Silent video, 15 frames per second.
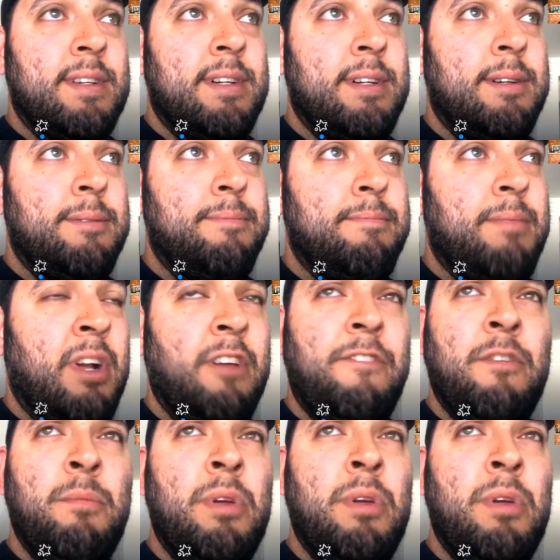Are you
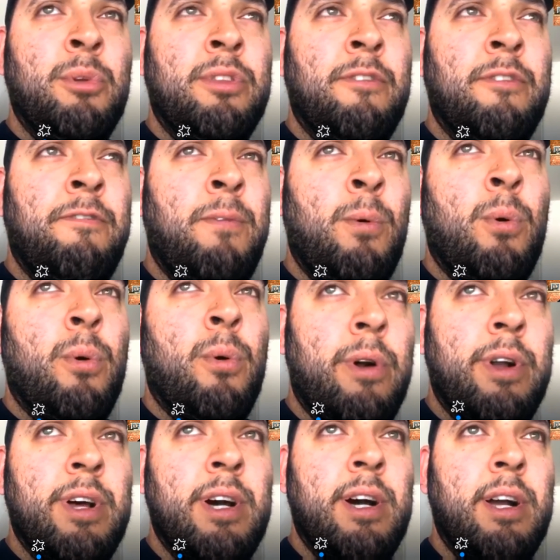familiar with the
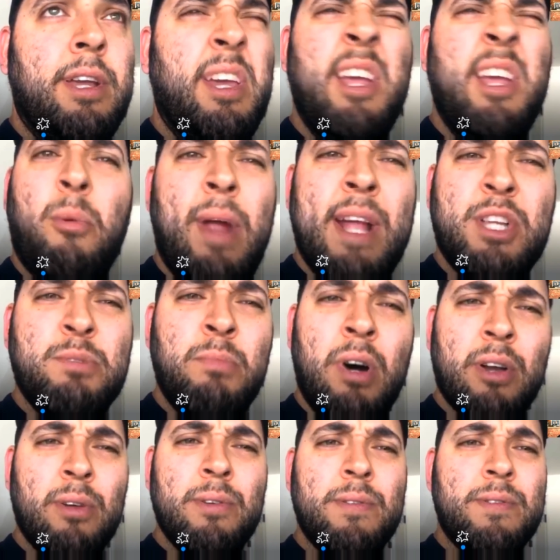Ford King Ranch
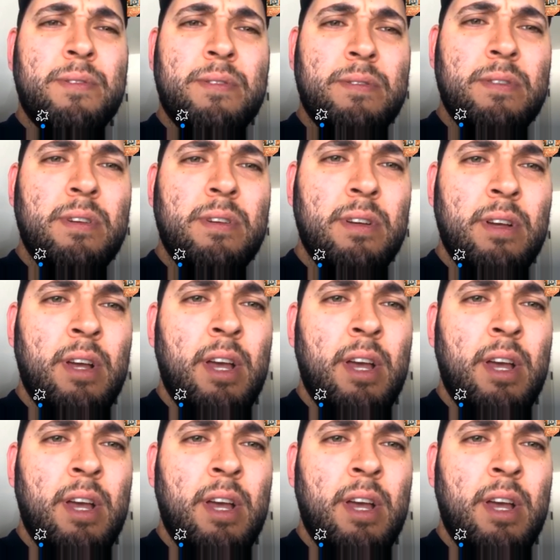models?